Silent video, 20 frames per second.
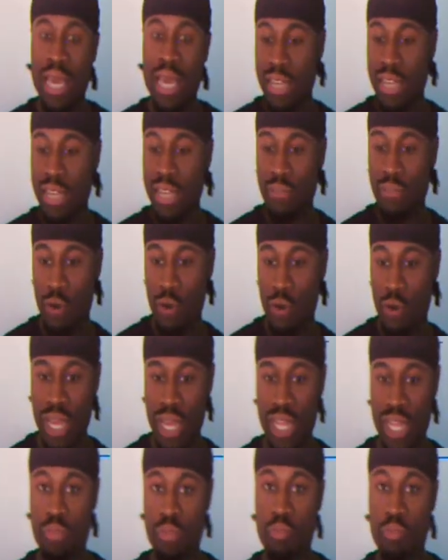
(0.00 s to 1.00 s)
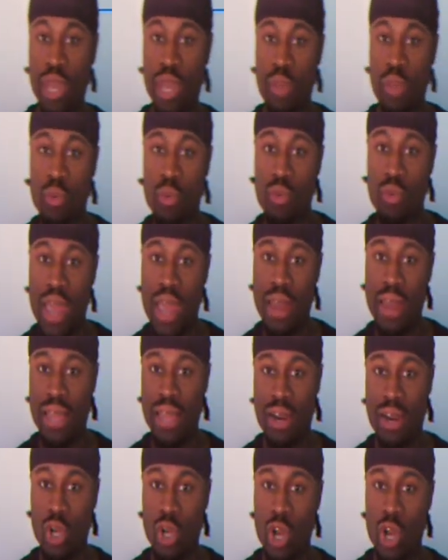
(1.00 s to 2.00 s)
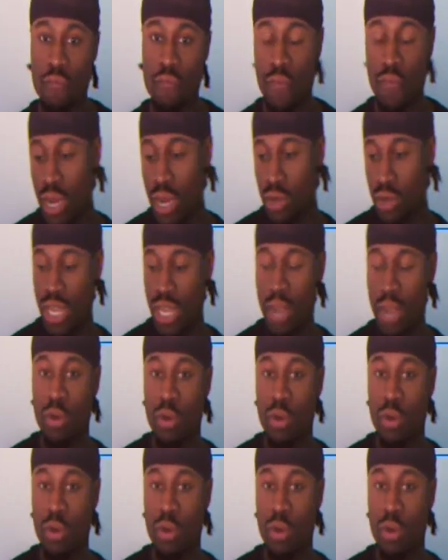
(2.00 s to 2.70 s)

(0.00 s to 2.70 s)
He's fought against people that are good fighters like